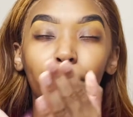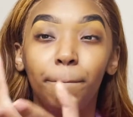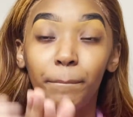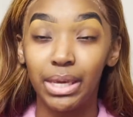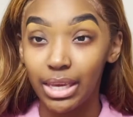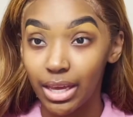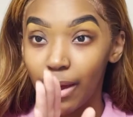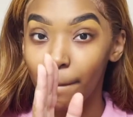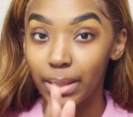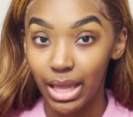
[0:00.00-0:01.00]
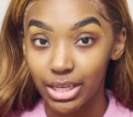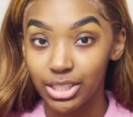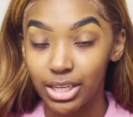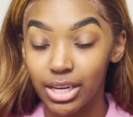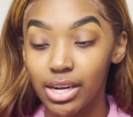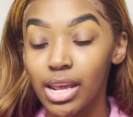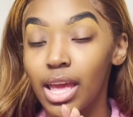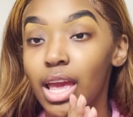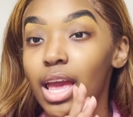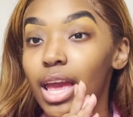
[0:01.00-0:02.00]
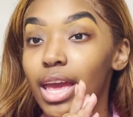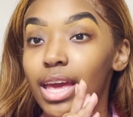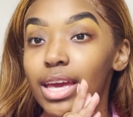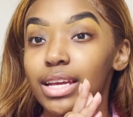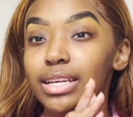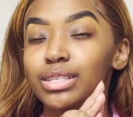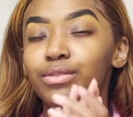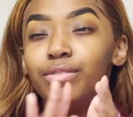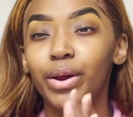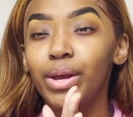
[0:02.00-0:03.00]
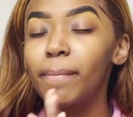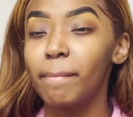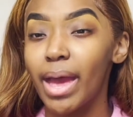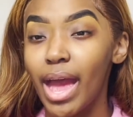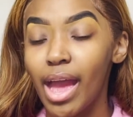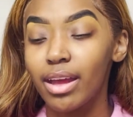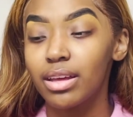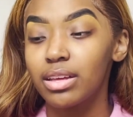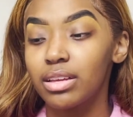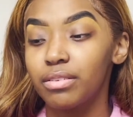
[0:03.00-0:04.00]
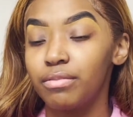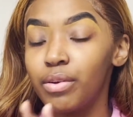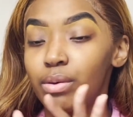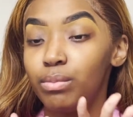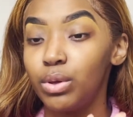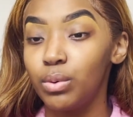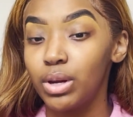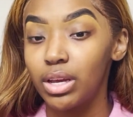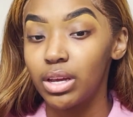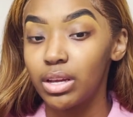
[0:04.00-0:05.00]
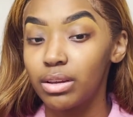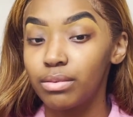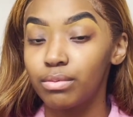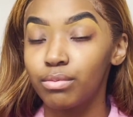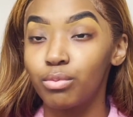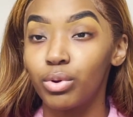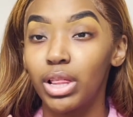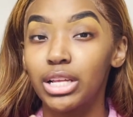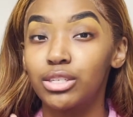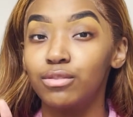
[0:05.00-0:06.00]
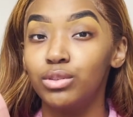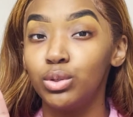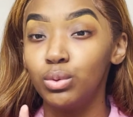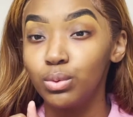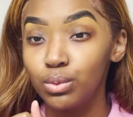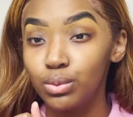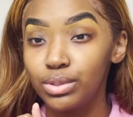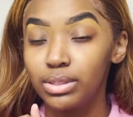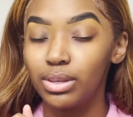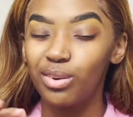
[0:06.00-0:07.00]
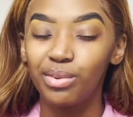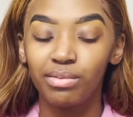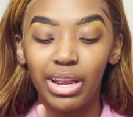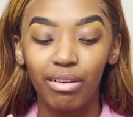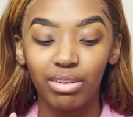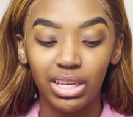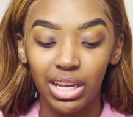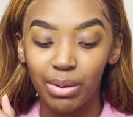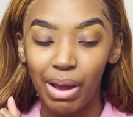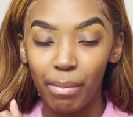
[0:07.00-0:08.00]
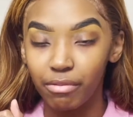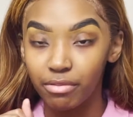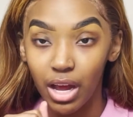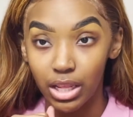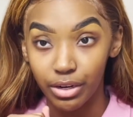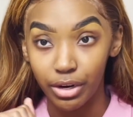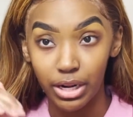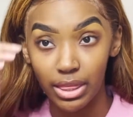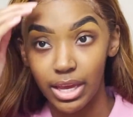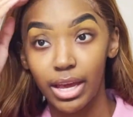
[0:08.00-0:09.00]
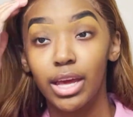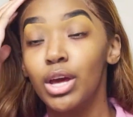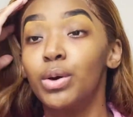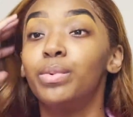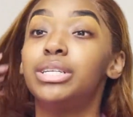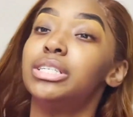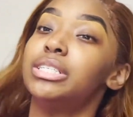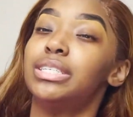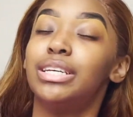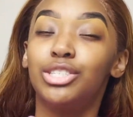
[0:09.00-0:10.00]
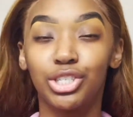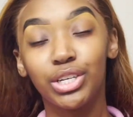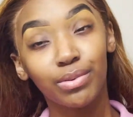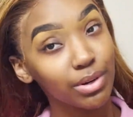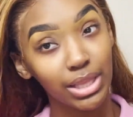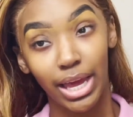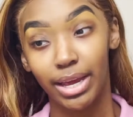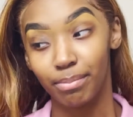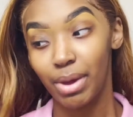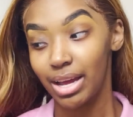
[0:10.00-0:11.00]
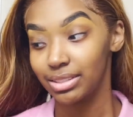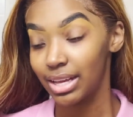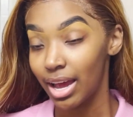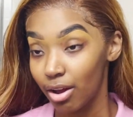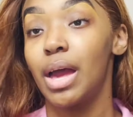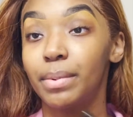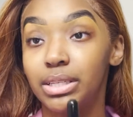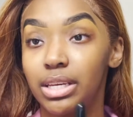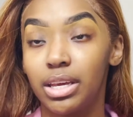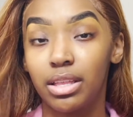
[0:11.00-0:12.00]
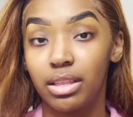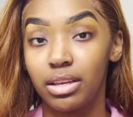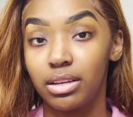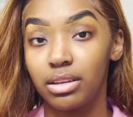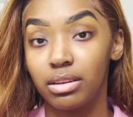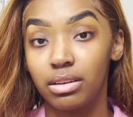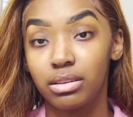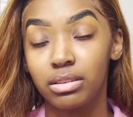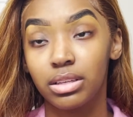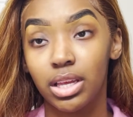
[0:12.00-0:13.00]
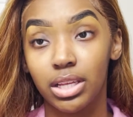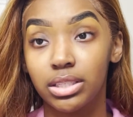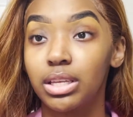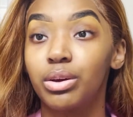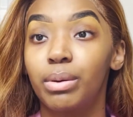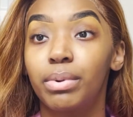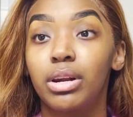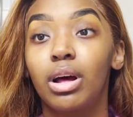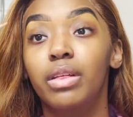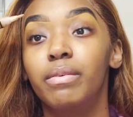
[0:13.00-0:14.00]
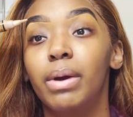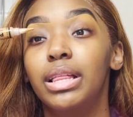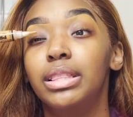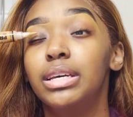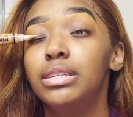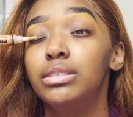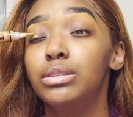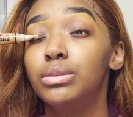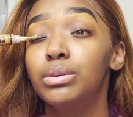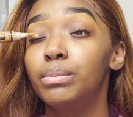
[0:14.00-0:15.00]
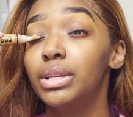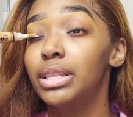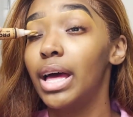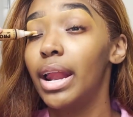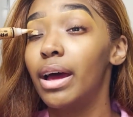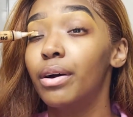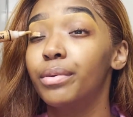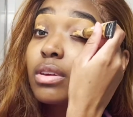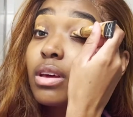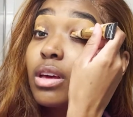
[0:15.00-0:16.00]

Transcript: beat complexion. And it's very matte, very muted, with lots of nudes, not really any pop of color or anything, which is in general like my style. I'm gonna take the concealer and put it all over my lids too and blend that out.